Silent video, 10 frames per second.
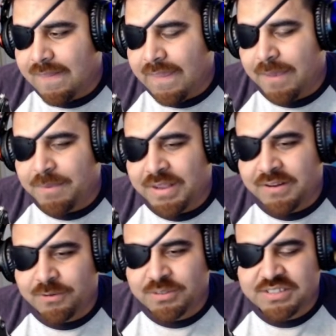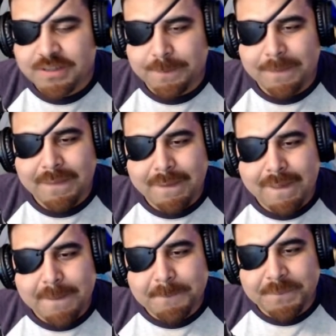Hey Amanda, what's up?
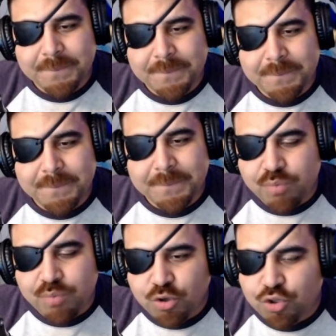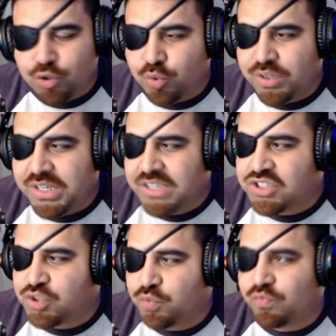But bro, you don't
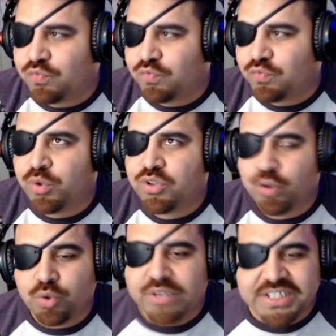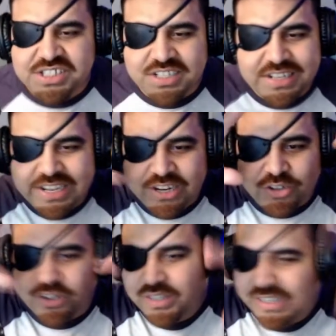need to
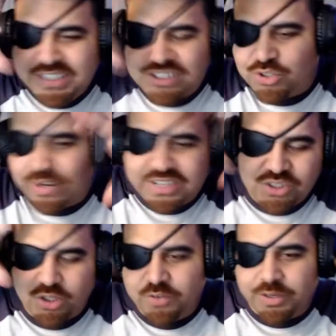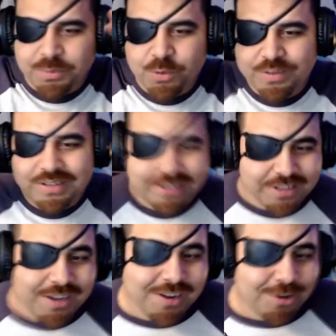layer Easter eggs all over your movie
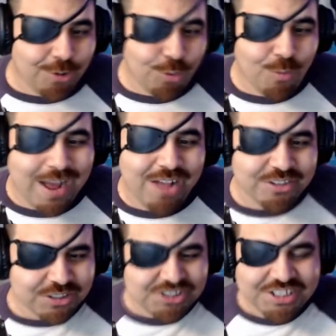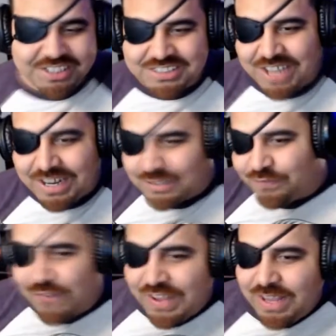like, "Oh wow, did you see Katana's
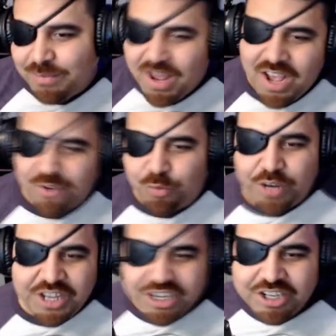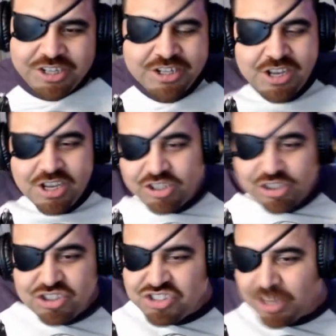fan behind Raiden?
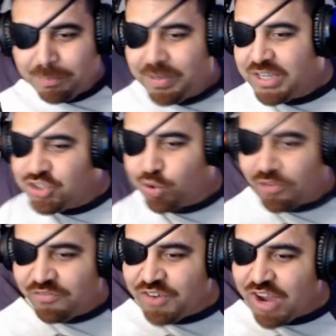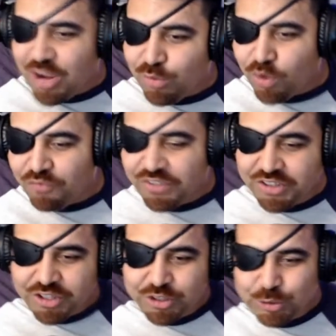Did you see a picture of Nightwolf
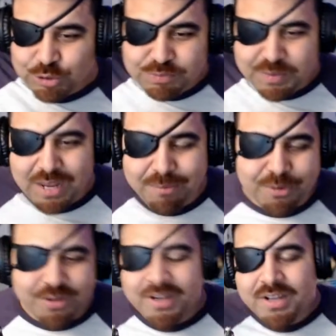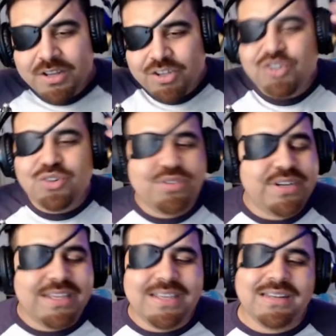in the newspaper?" You
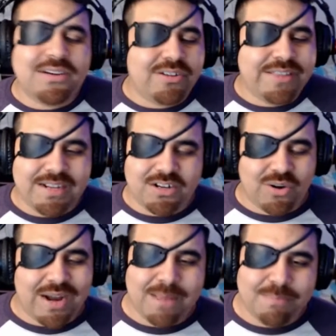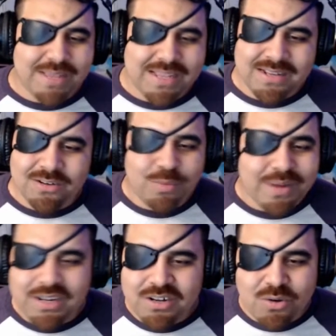don't need all that crap, man.
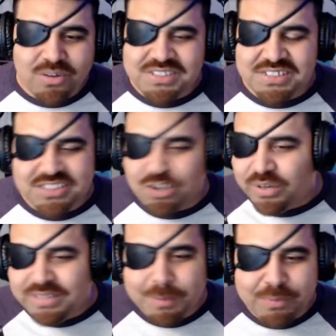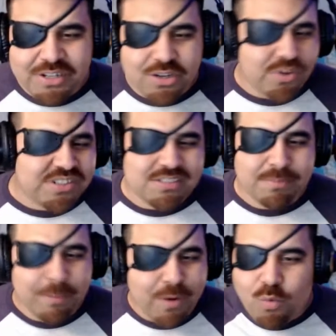Nobody notices. The only people that notice is the
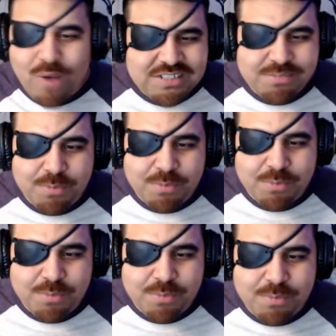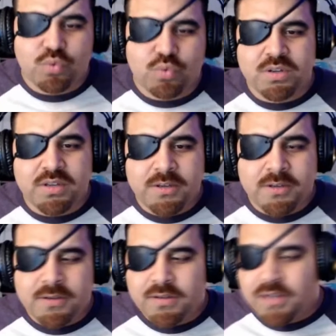people on Watch Mojo.
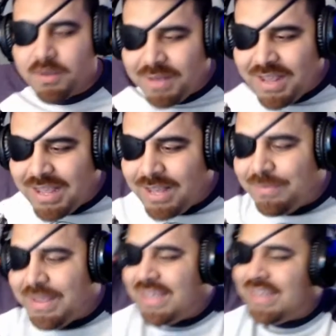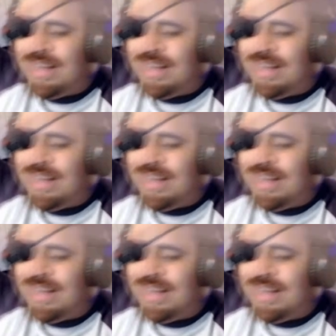Come on, man,